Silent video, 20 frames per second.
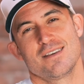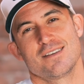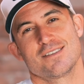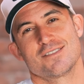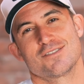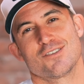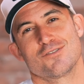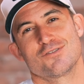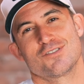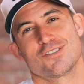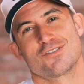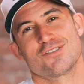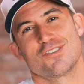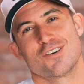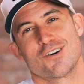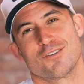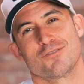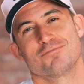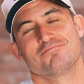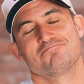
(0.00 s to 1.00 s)
So just
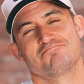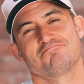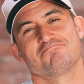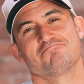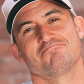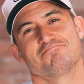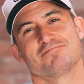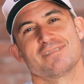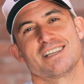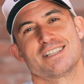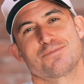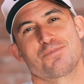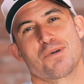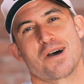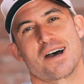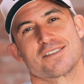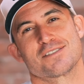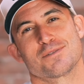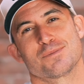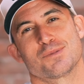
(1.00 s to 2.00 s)
know it's
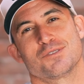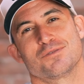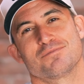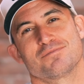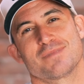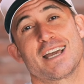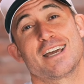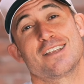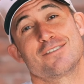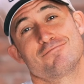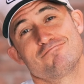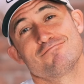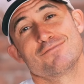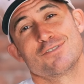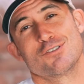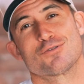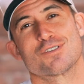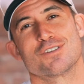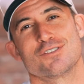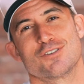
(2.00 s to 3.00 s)
possible and
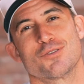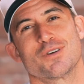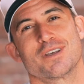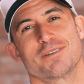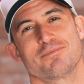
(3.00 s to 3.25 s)
you can do it.